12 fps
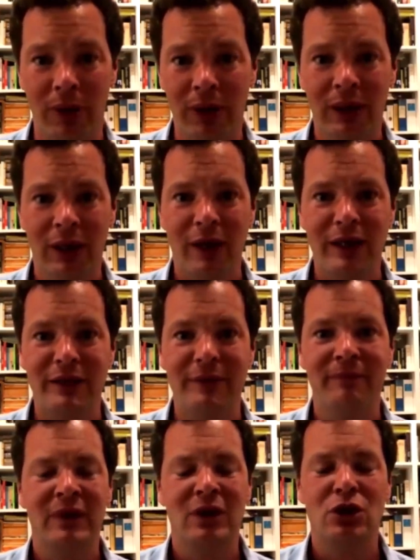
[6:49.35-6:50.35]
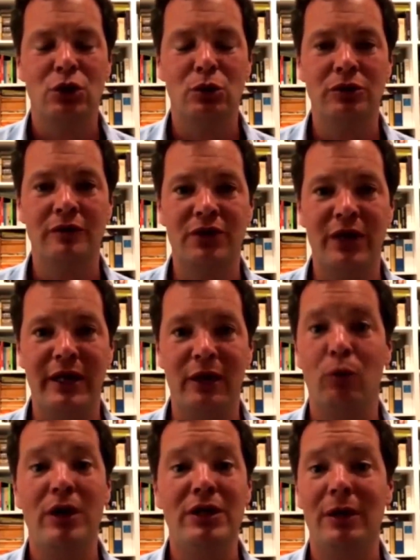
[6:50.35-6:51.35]
I mean, short of saying
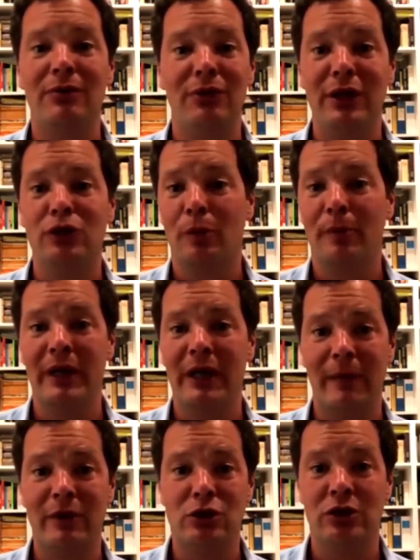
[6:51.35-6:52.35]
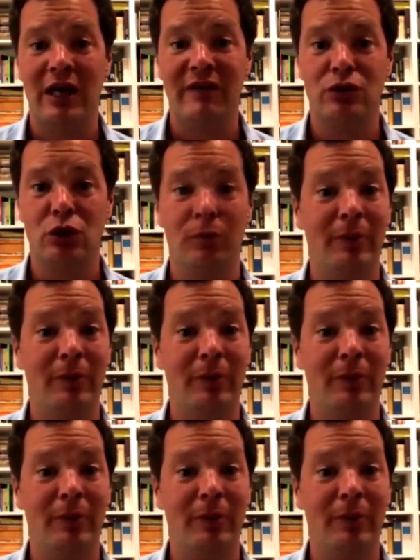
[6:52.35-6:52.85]
we don't think Dominic Cummings should have a job,